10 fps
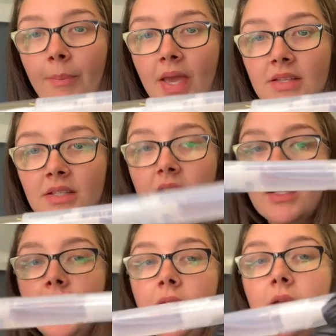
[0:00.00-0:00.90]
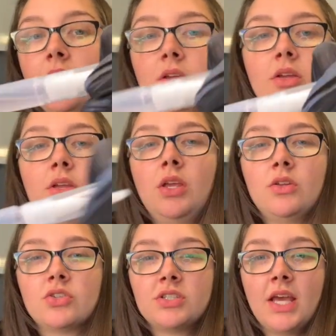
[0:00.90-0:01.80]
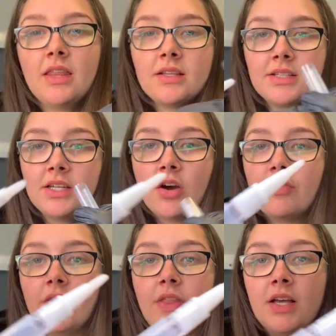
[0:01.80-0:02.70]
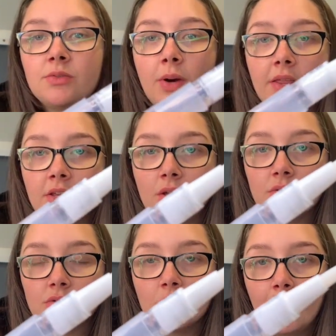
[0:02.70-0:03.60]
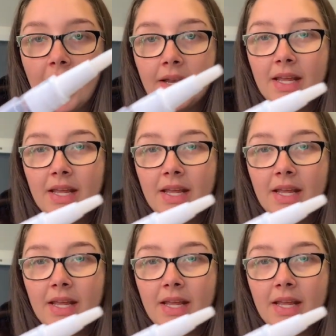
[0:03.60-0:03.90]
basically, you just take this lid off and that's where the cuticle pen